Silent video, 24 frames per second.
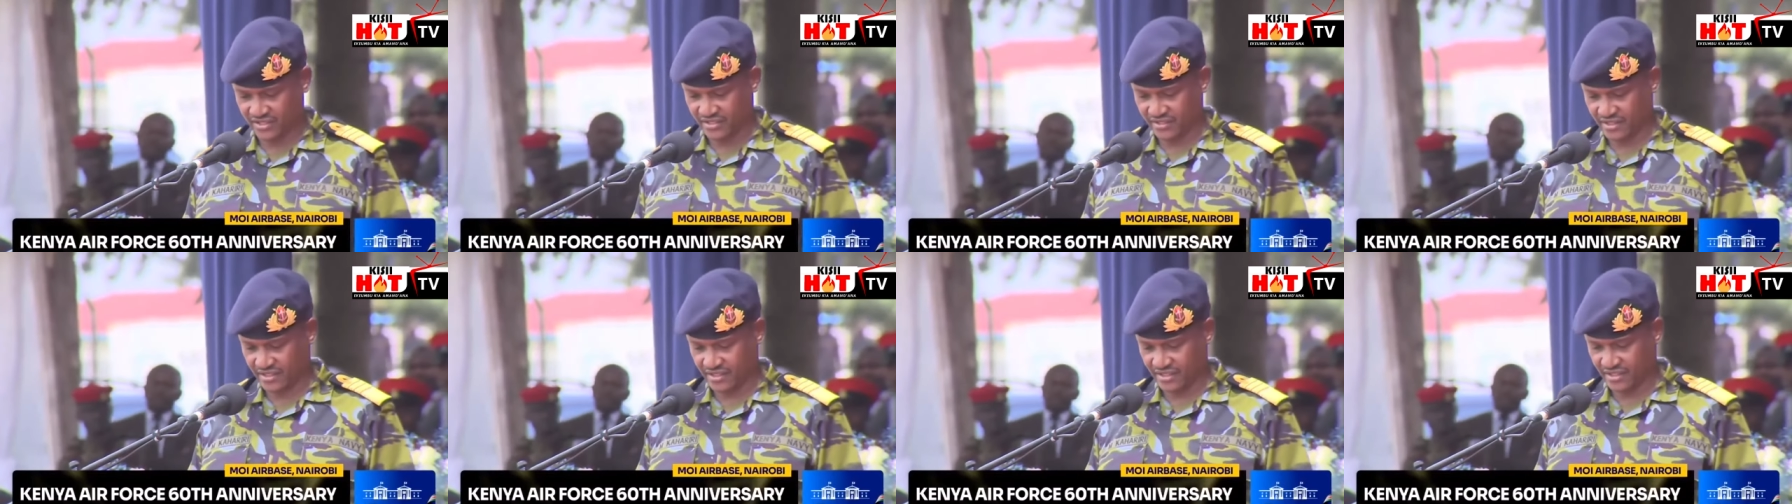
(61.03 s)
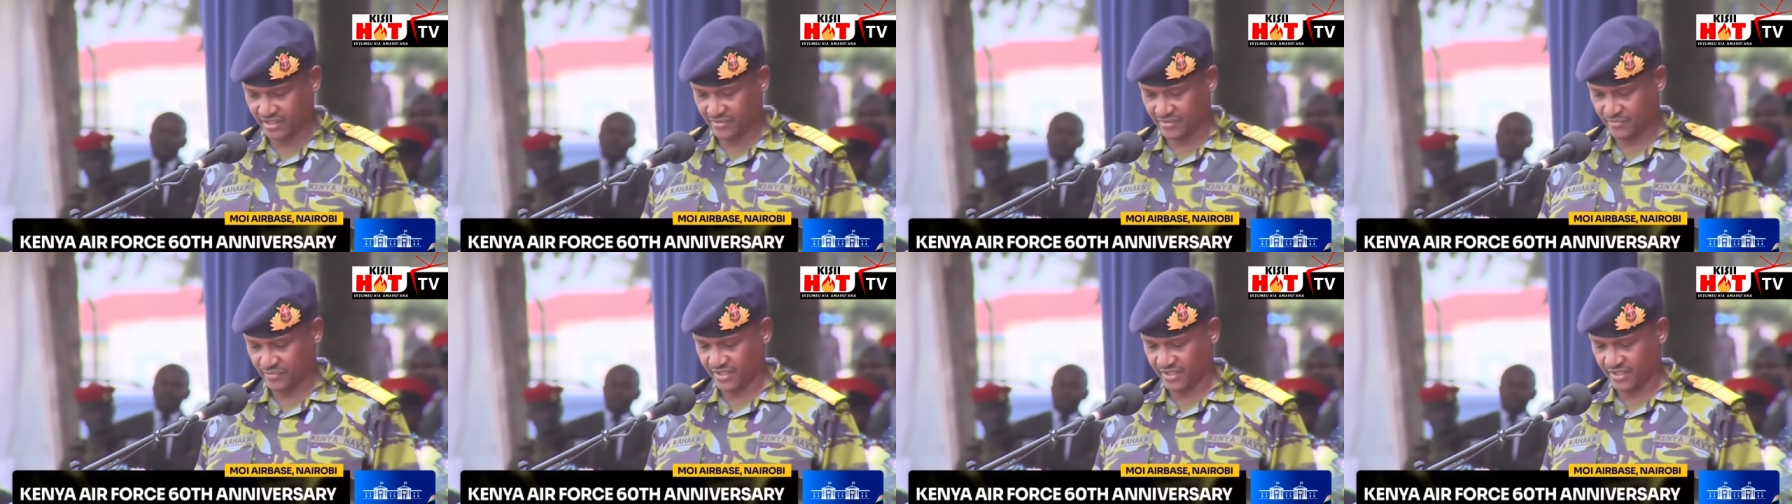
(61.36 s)

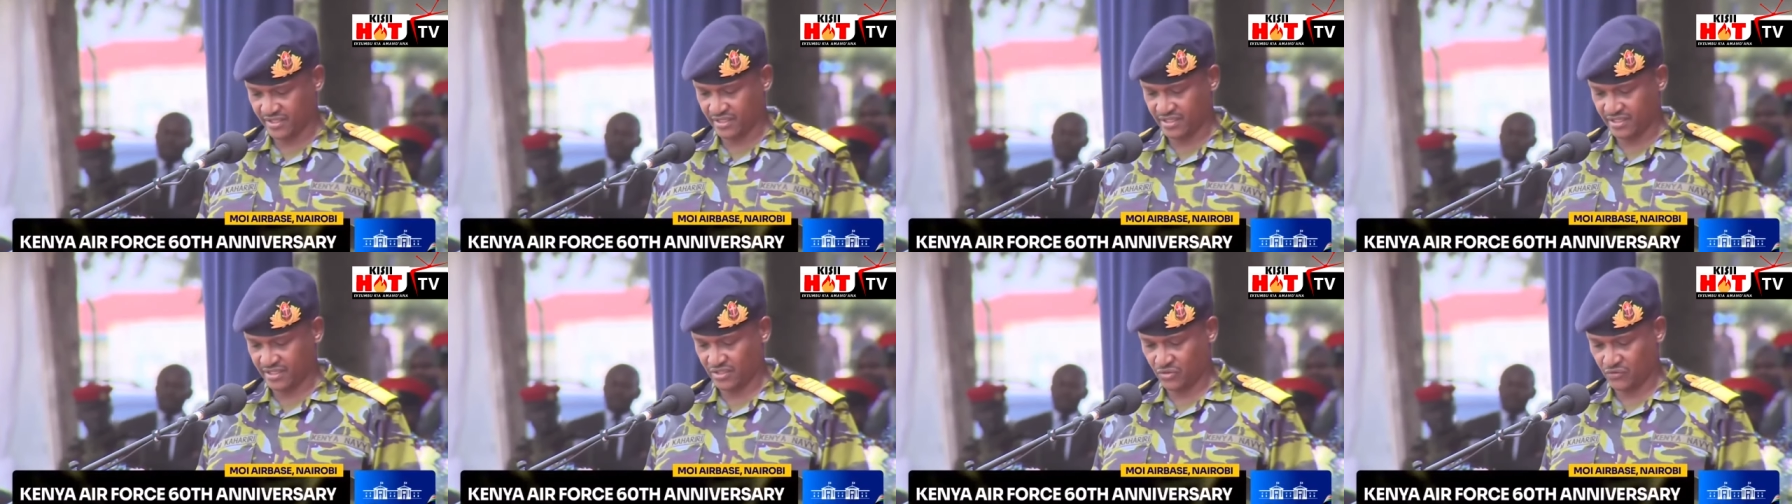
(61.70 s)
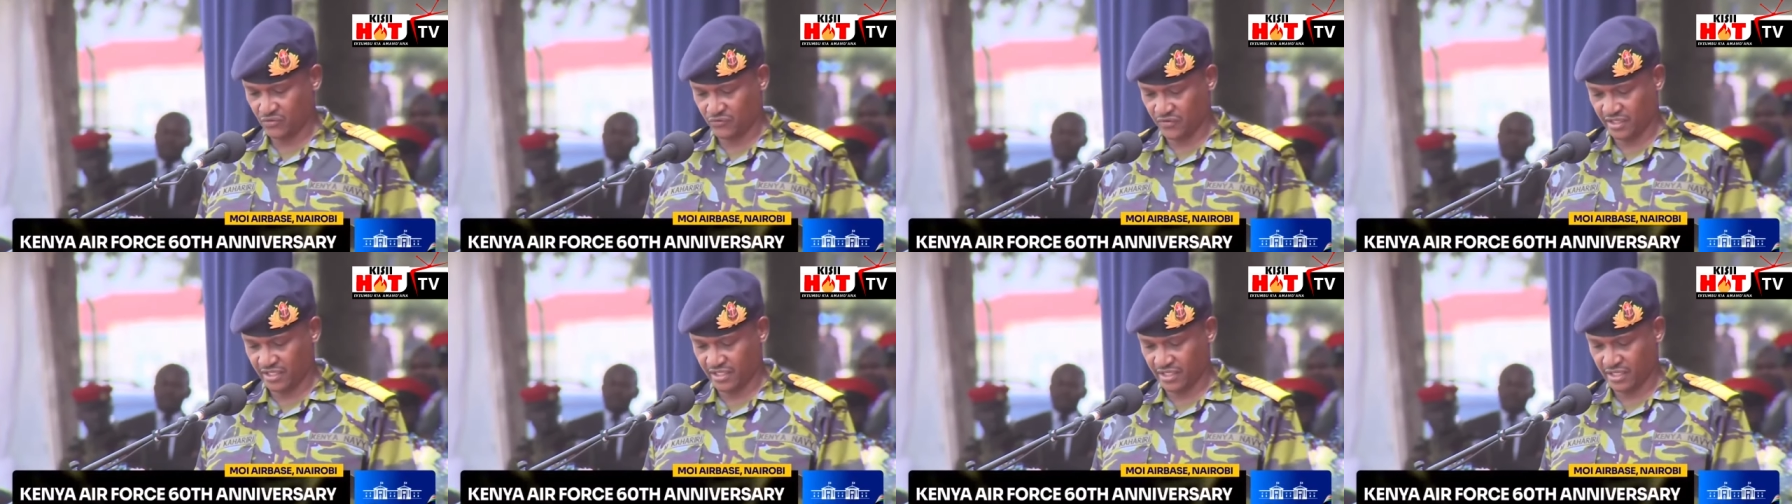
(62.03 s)
the presence
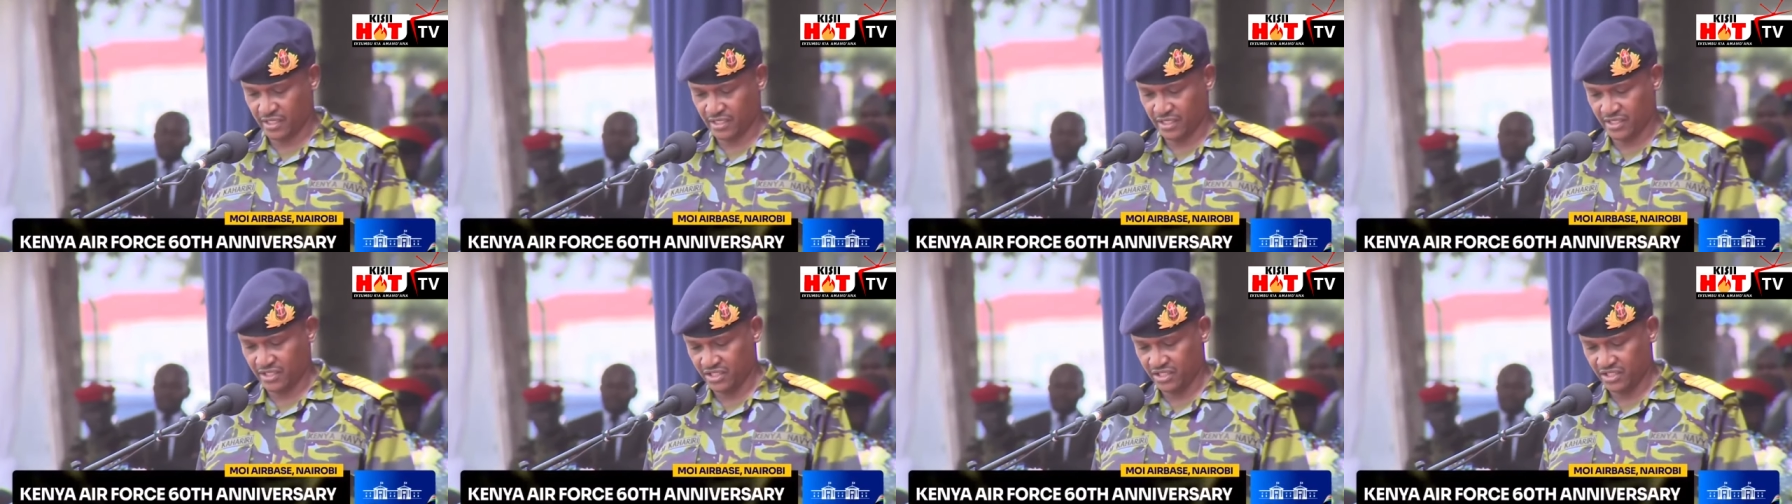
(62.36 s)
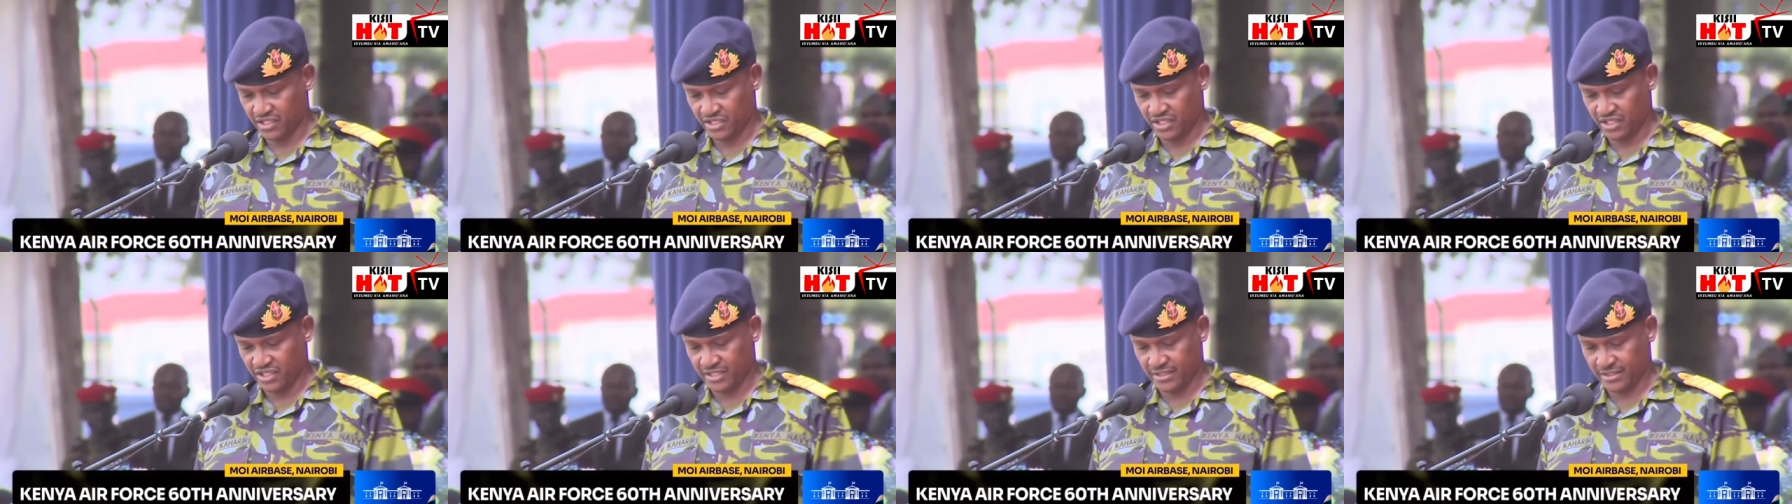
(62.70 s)
of retired
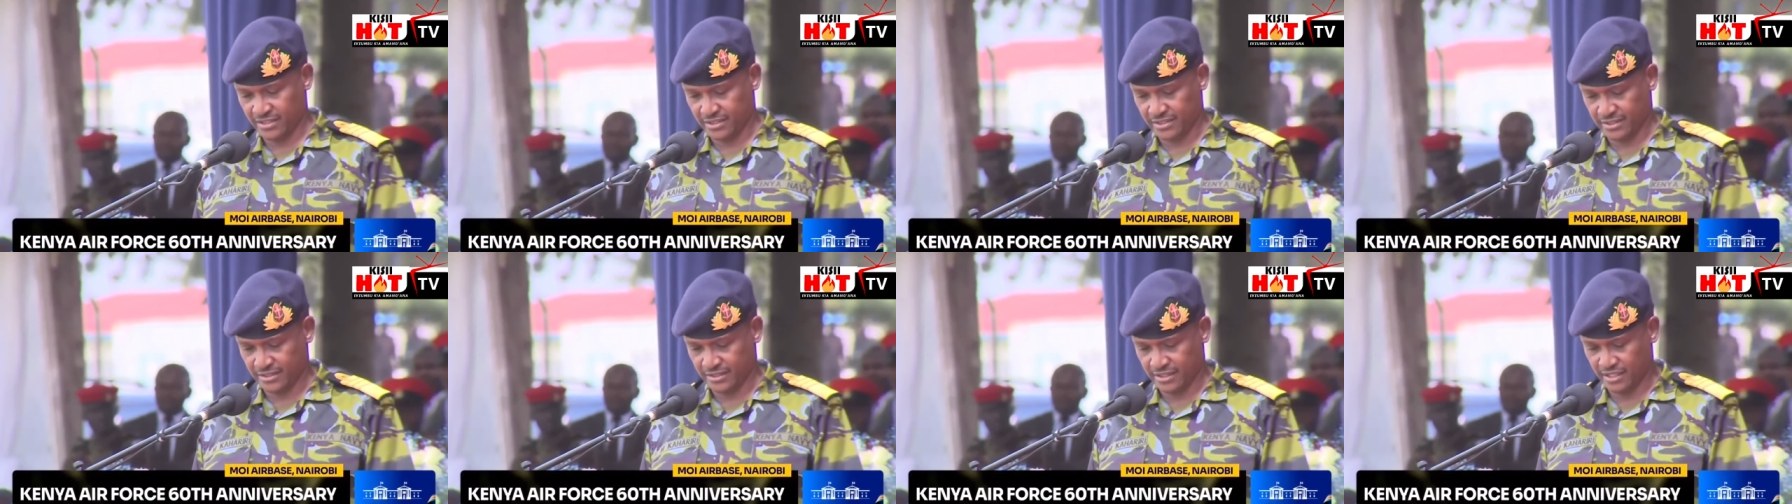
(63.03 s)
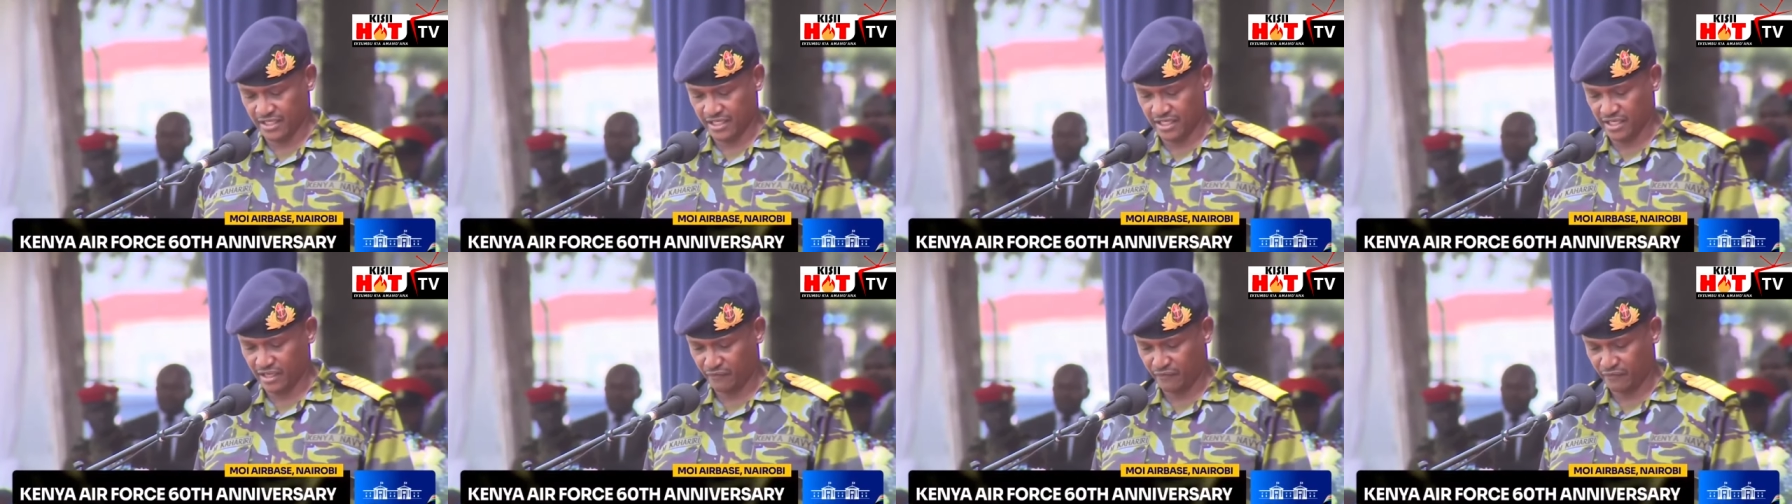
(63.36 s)
CGS,
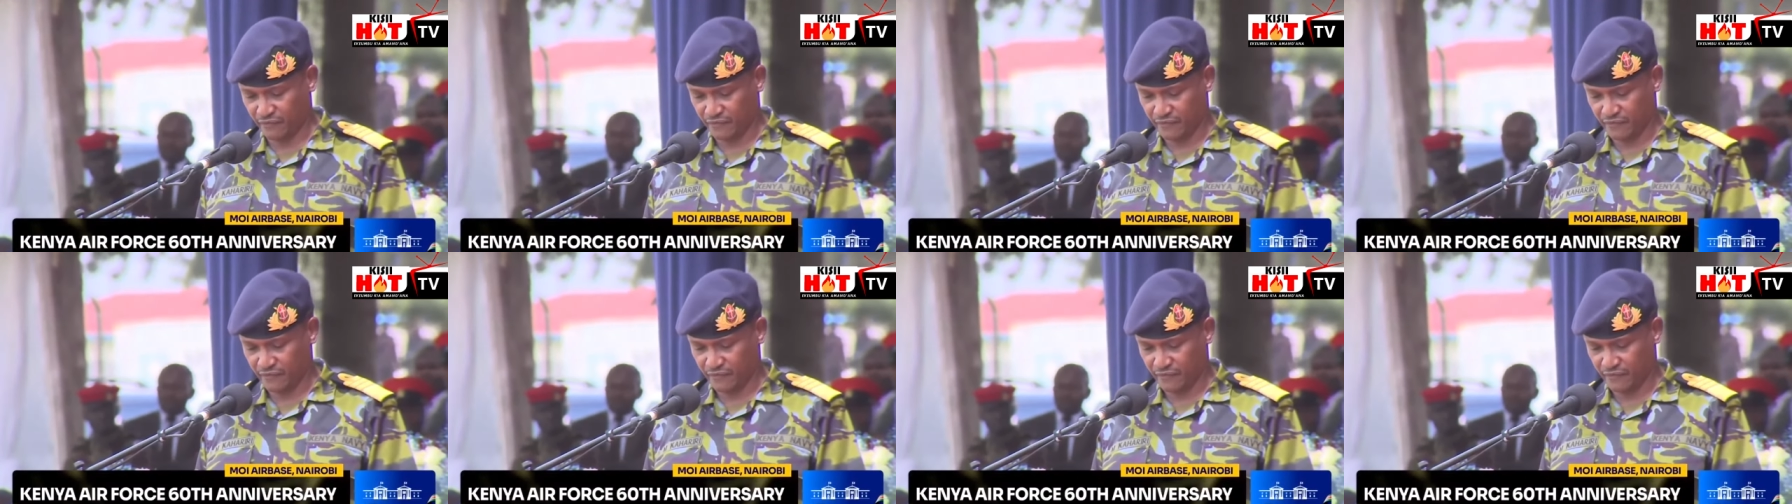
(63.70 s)
CDF